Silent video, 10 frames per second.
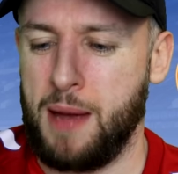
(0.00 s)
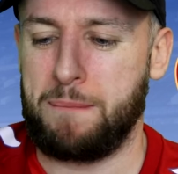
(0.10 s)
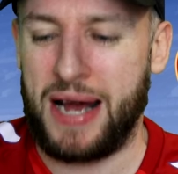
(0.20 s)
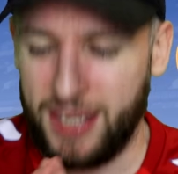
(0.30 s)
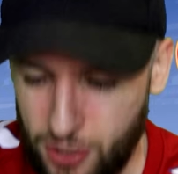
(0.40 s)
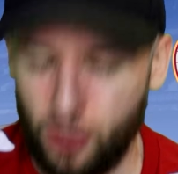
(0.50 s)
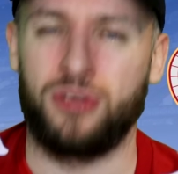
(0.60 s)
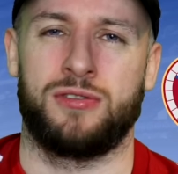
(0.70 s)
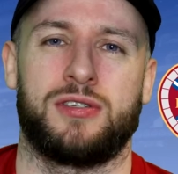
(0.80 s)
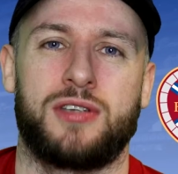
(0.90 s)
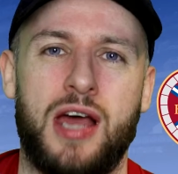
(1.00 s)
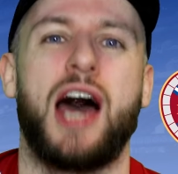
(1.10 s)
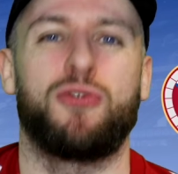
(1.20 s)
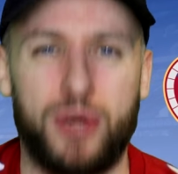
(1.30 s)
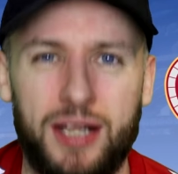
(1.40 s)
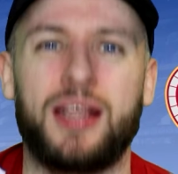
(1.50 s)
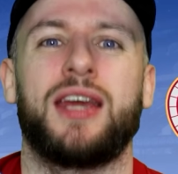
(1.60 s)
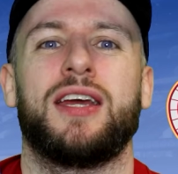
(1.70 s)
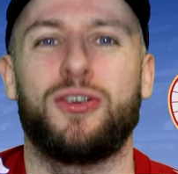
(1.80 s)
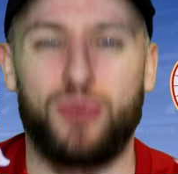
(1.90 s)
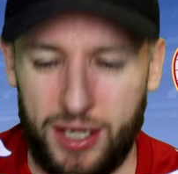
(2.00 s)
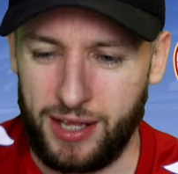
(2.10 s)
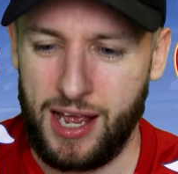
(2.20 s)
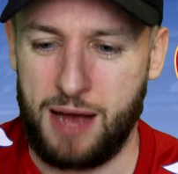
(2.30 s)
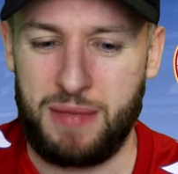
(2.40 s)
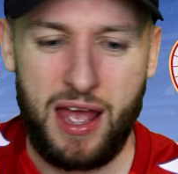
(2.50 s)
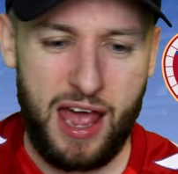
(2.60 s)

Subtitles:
by goons. I really, really am.